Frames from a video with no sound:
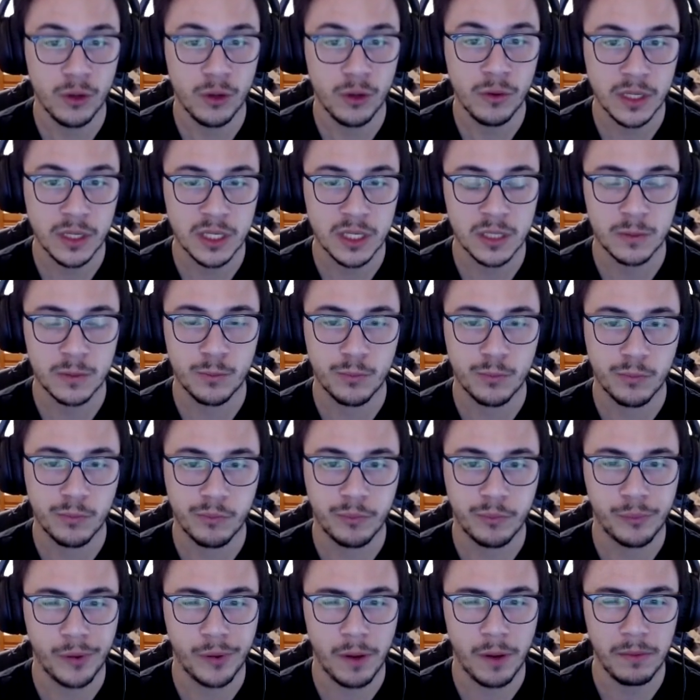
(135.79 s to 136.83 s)
This is
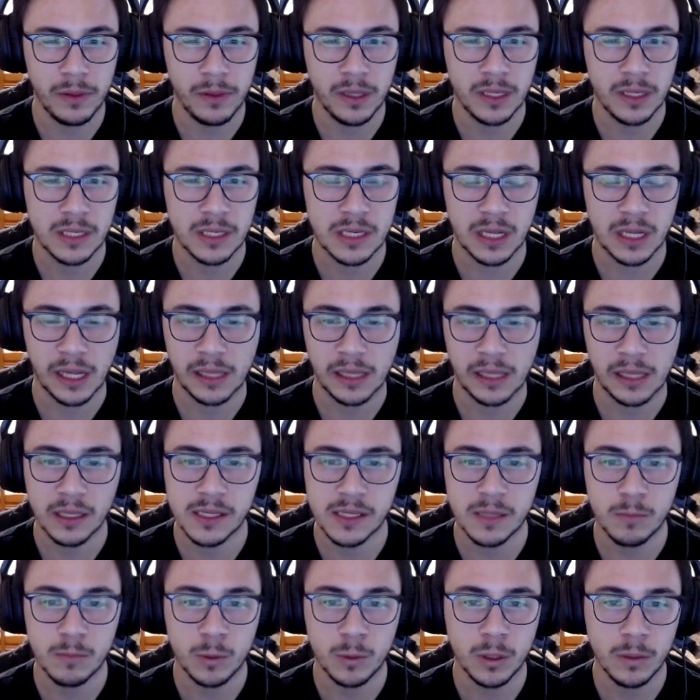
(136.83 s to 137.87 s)
probably slightly
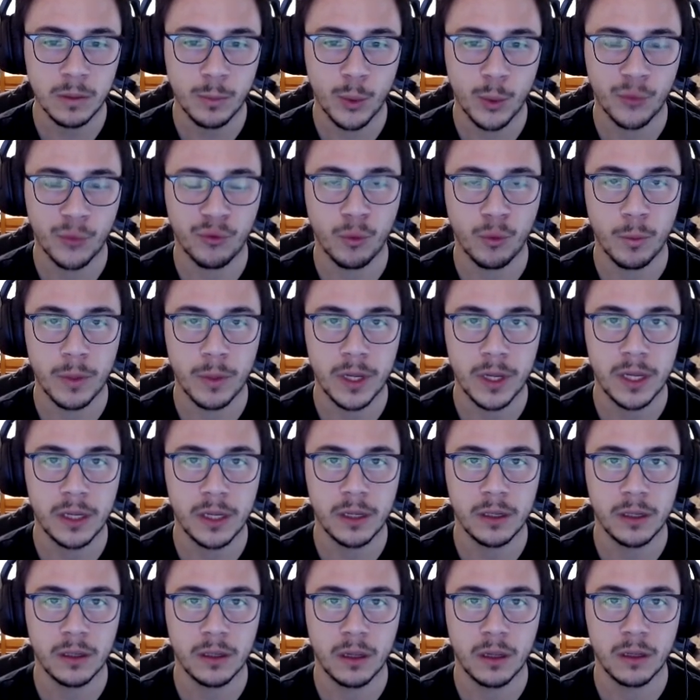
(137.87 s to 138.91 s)
similar, but for
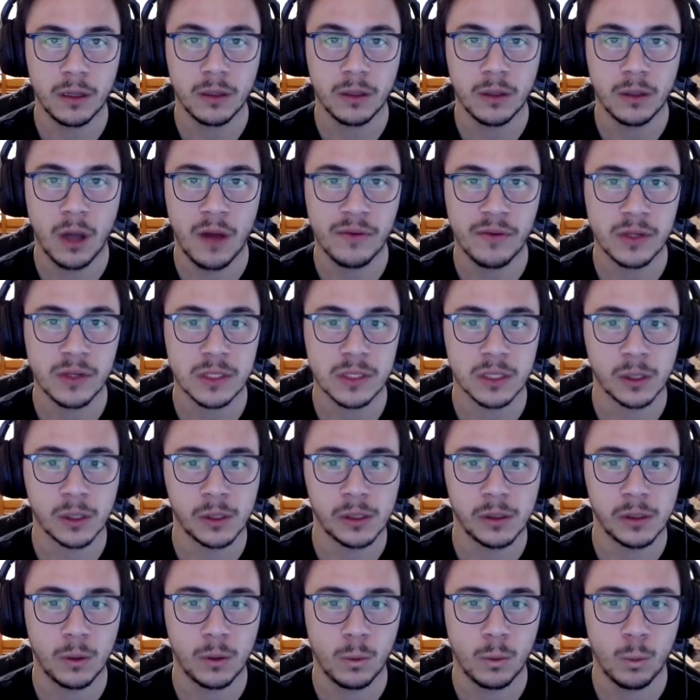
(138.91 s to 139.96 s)
me,
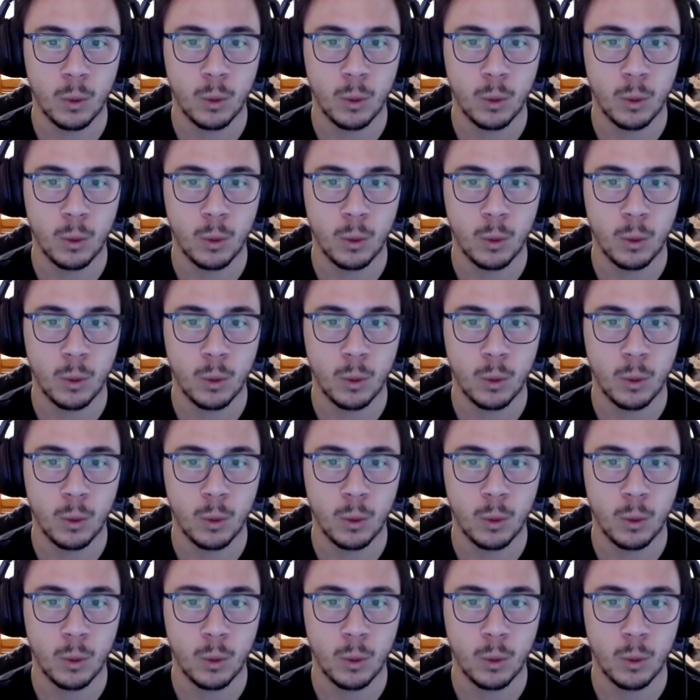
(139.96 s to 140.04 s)
obviously